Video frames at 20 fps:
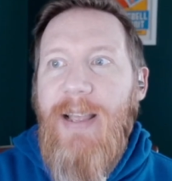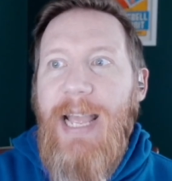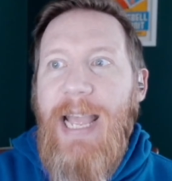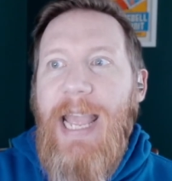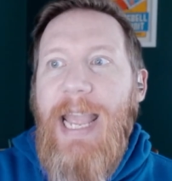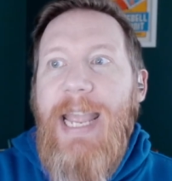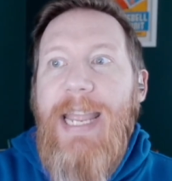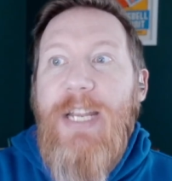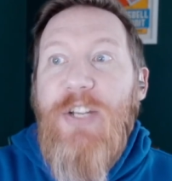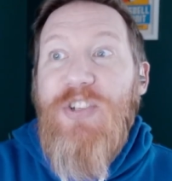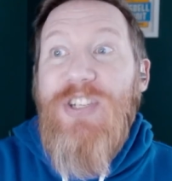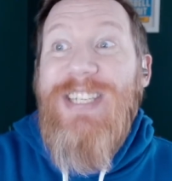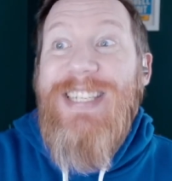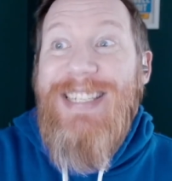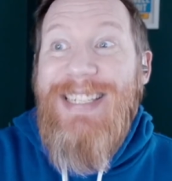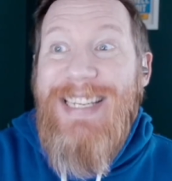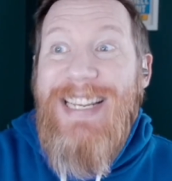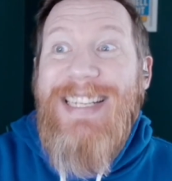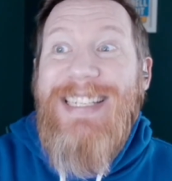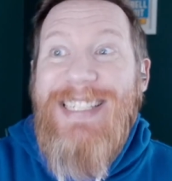age
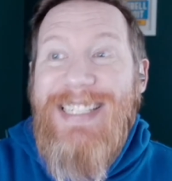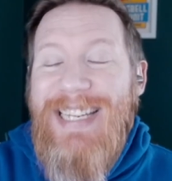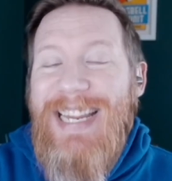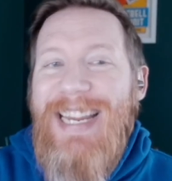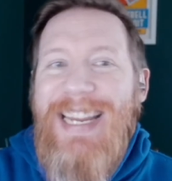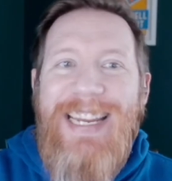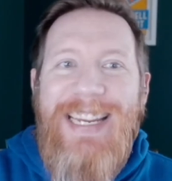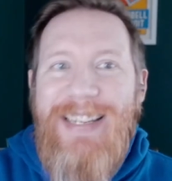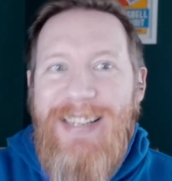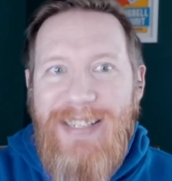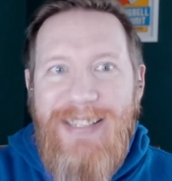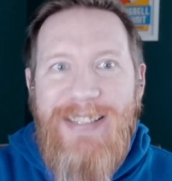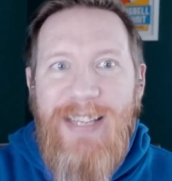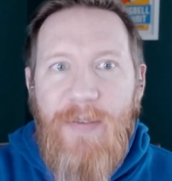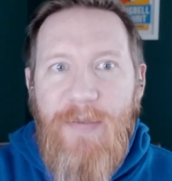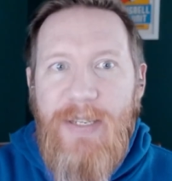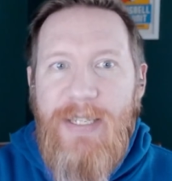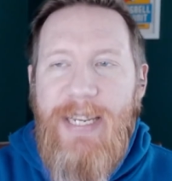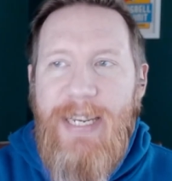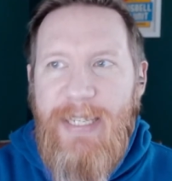16 to
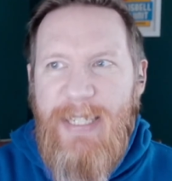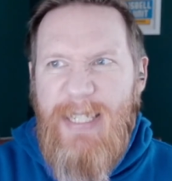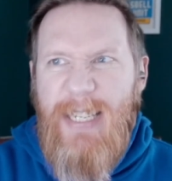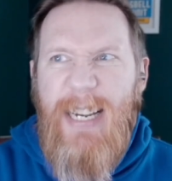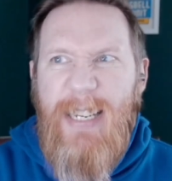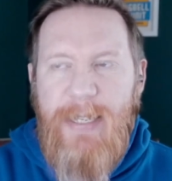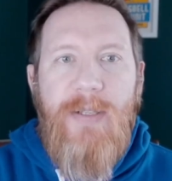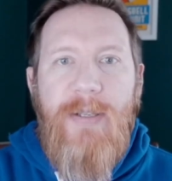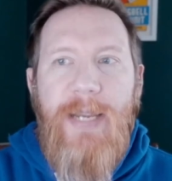17 season.